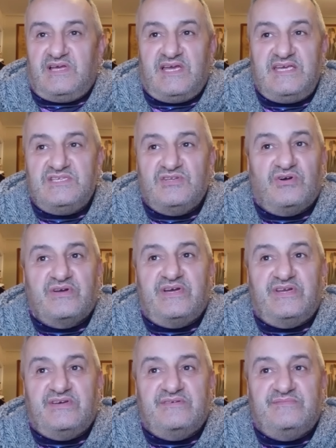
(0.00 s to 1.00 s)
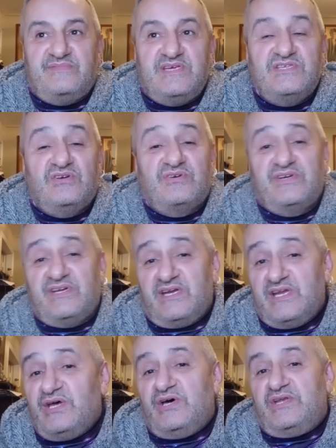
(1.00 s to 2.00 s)
he's not gonna he's not gonna
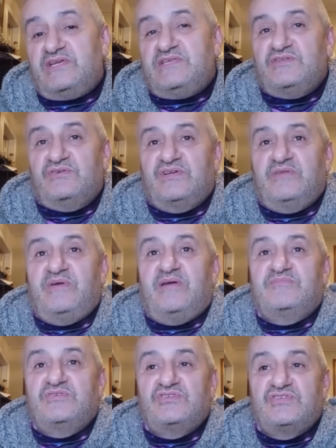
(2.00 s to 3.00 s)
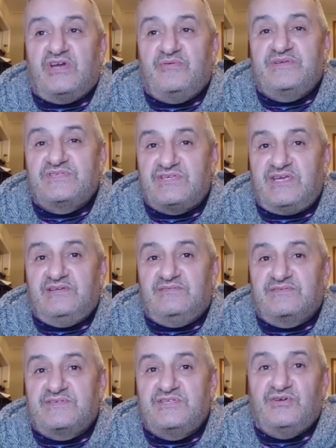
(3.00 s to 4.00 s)
learn and he's not gonna be able to show his
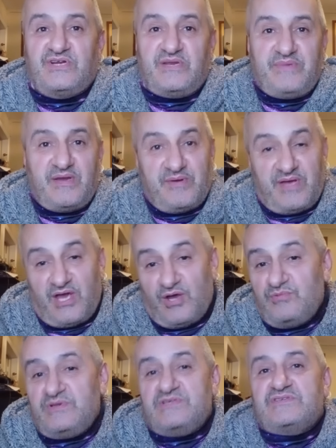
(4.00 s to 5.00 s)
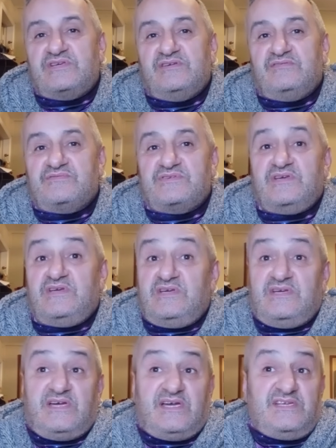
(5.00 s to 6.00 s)
skills. He's not gonna be able to hone his skills,
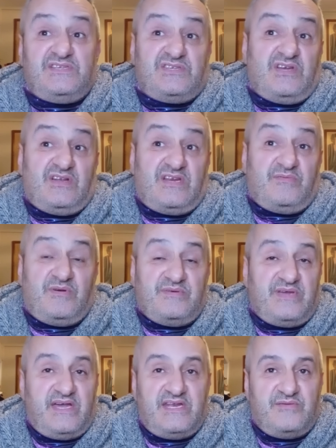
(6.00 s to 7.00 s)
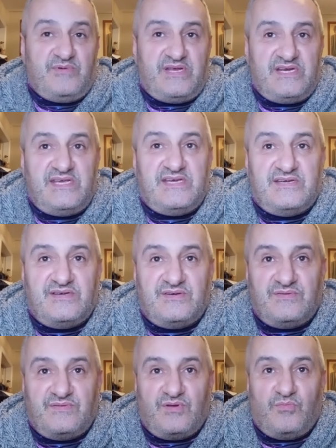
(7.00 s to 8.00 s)
and he certainly won't get anywhere near
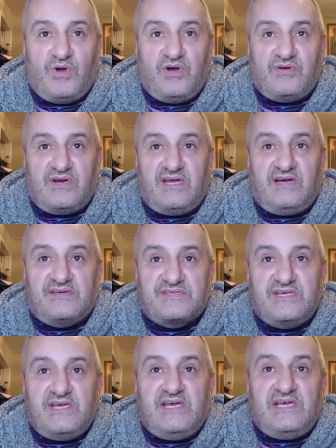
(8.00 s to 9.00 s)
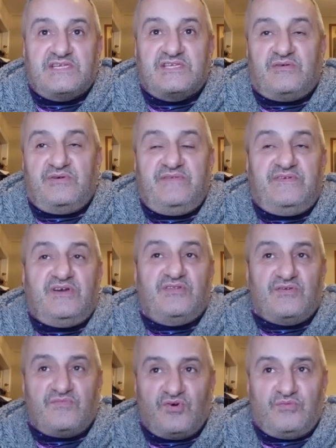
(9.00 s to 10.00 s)
world class. So even though
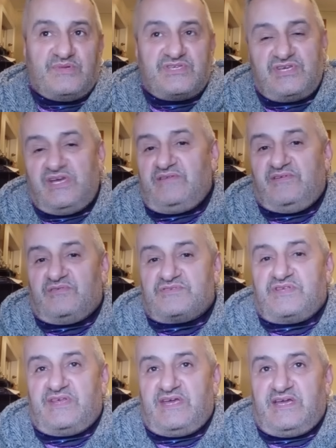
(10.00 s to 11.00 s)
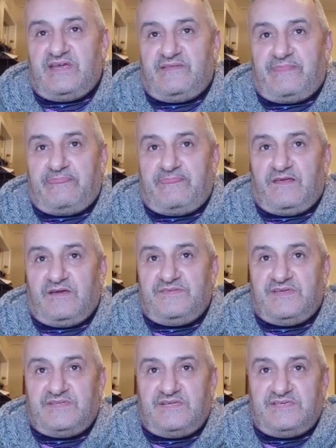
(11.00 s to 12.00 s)
the raw materials are there, I
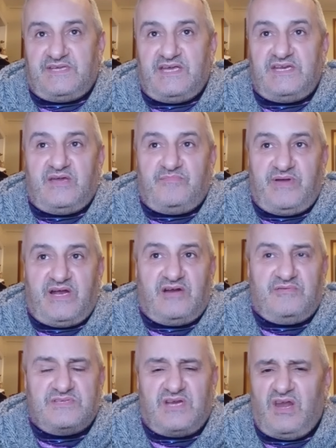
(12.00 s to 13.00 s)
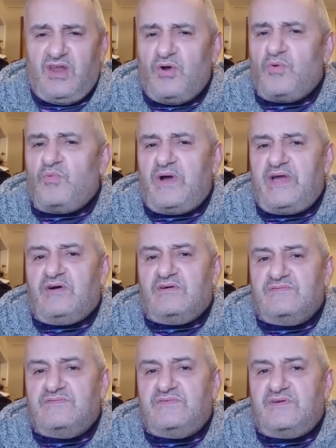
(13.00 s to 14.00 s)
think that Dainier Pero is a long way
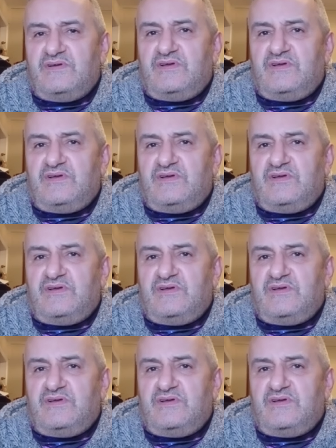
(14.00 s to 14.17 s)
off,